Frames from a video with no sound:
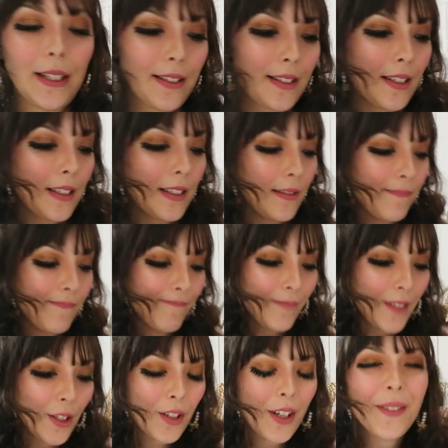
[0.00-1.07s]
but
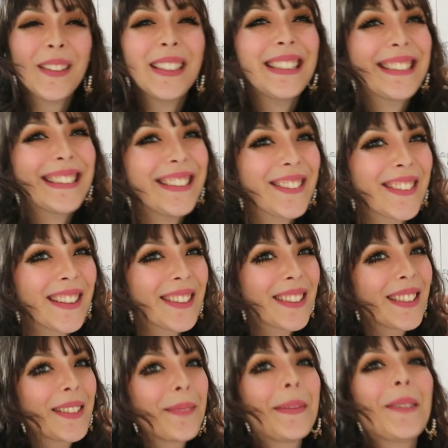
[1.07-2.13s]
you don't really see
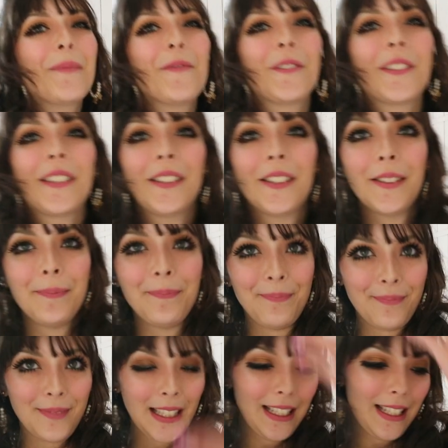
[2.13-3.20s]
trousers being worn a lot
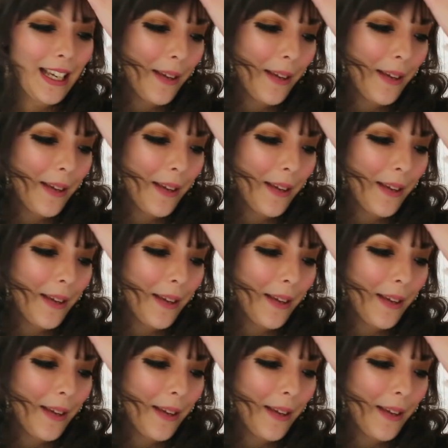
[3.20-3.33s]
in